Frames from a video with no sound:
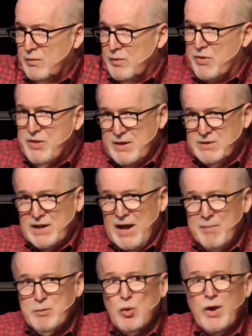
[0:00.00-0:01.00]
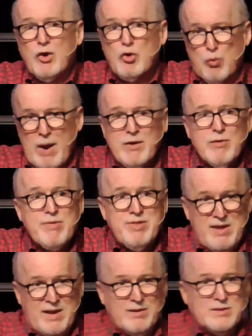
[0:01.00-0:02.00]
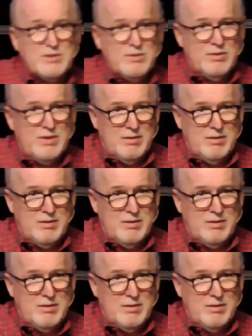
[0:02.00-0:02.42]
The things that I'm doing, greater things